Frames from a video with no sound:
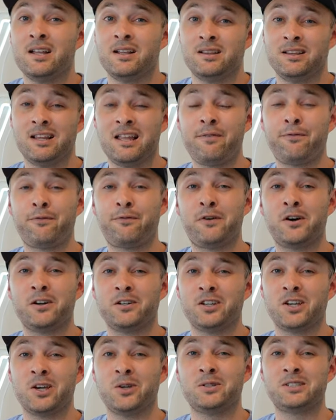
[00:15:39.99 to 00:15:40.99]
Left
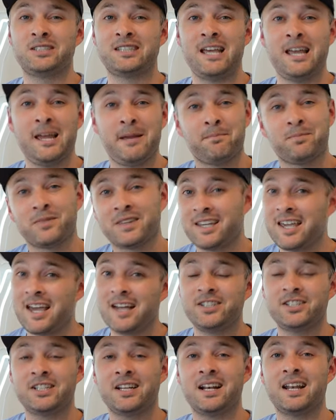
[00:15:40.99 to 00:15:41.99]
foot Goosey,
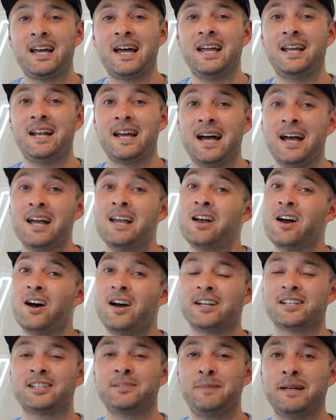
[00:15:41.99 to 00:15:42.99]
catch you later.
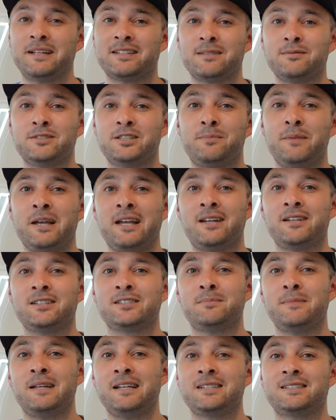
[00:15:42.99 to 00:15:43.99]
I expect him to be at
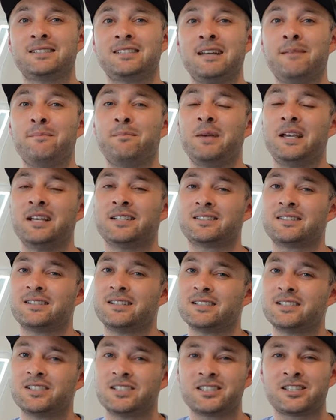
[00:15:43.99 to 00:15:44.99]
his menacing best, and
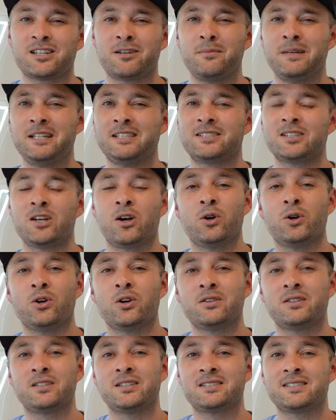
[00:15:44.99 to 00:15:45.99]
it's just going to be so
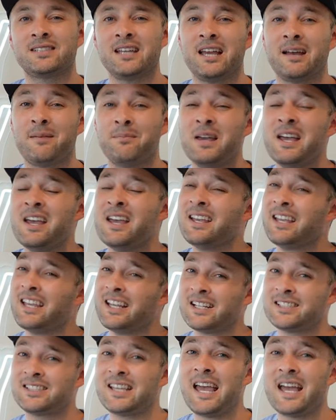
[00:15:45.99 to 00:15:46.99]
good to see him
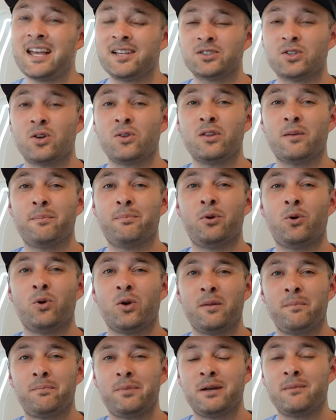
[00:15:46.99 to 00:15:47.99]
get his hands on the
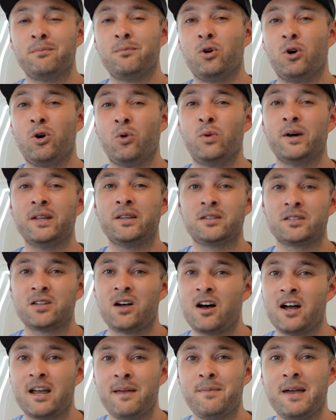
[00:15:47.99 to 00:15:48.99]
ball a bit more with
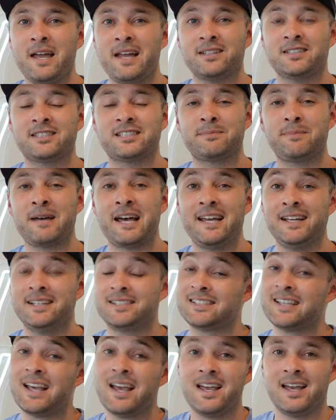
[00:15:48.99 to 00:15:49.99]
time and
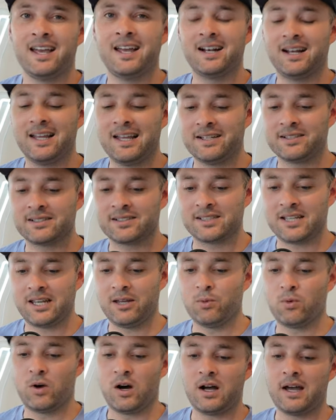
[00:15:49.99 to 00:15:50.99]
space, and let's see
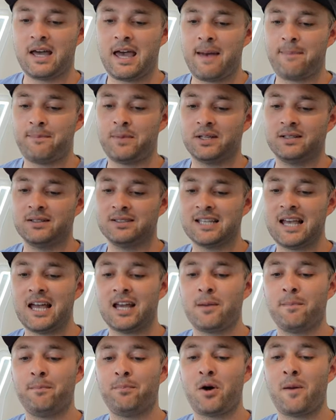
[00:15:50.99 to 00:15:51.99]
what happens.
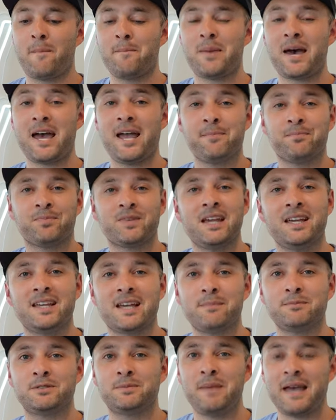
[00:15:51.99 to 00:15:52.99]
Adam Pompey, he
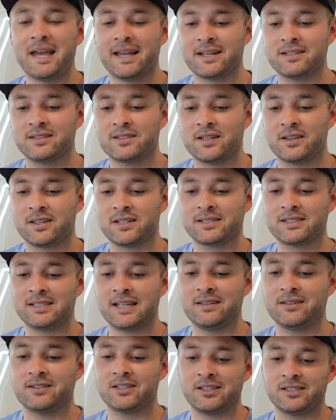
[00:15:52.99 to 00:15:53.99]
comes back into the
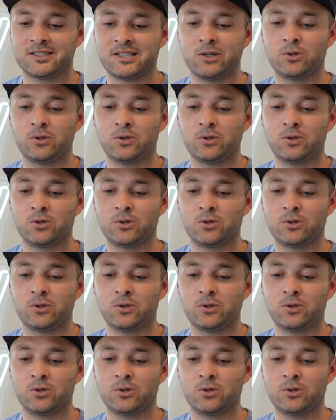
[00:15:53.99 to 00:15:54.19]
centres.